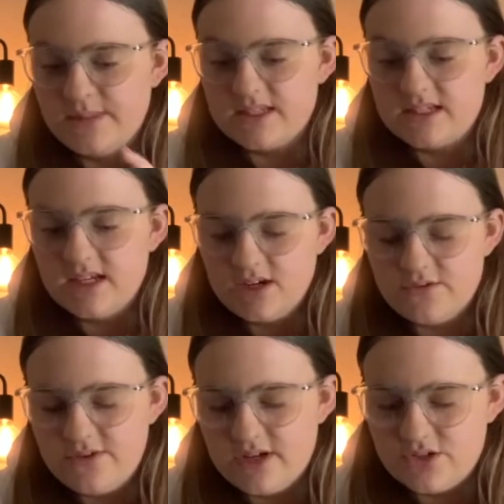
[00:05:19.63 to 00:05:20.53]
The Skinny
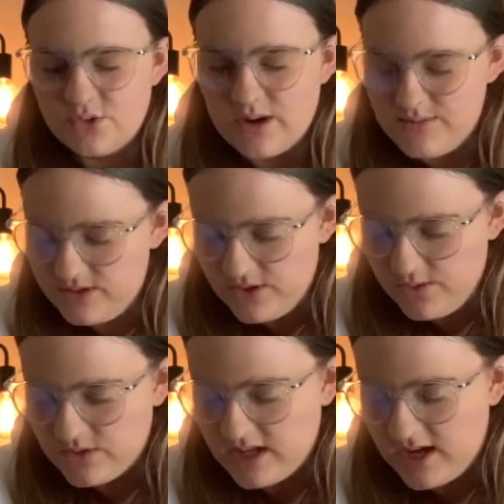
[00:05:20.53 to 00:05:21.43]
Confidential episode
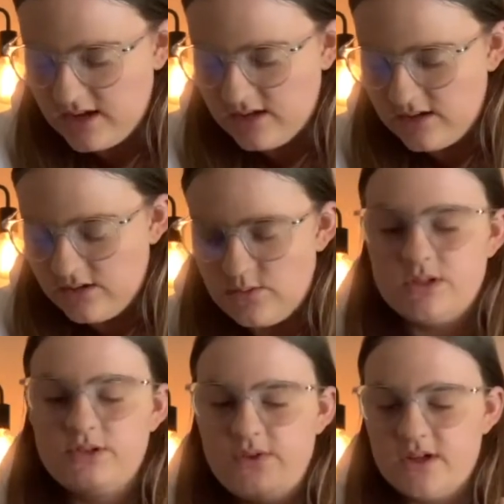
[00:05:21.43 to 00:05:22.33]
was
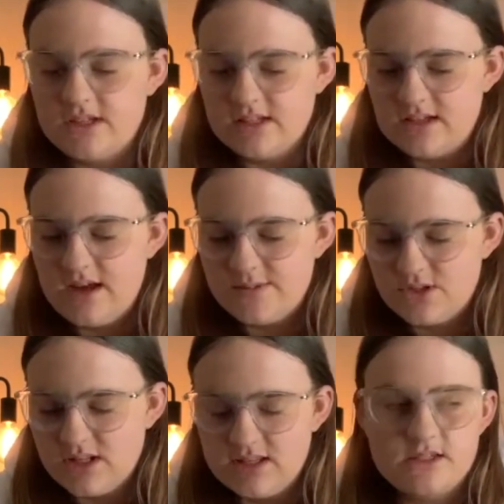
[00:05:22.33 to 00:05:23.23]
the first episode
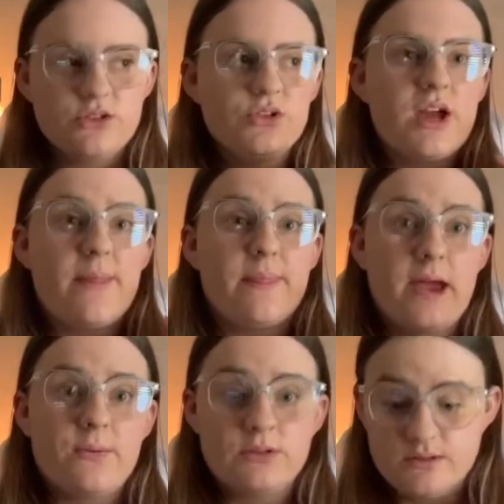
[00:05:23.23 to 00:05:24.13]
I listened to, and that
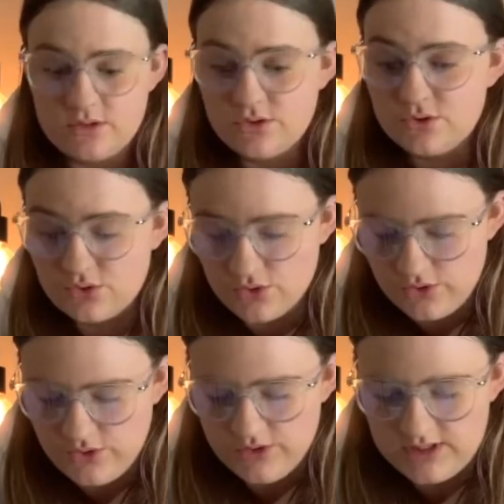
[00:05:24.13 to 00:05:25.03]
was so
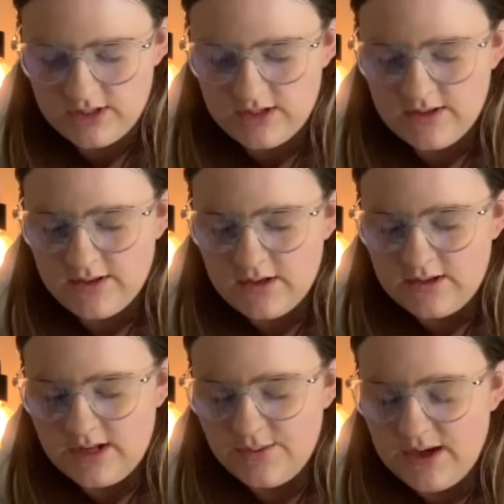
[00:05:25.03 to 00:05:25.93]
good.
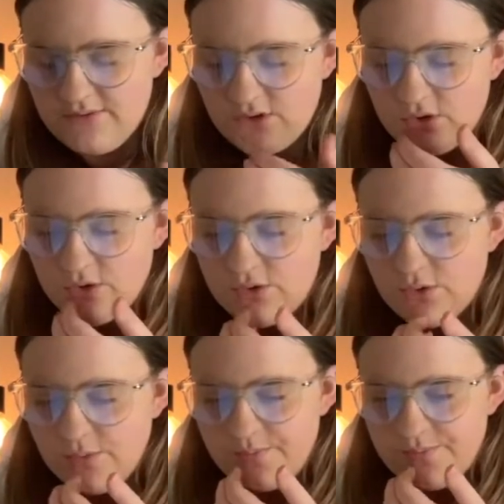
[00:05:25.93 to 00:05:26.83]
Now we have Google.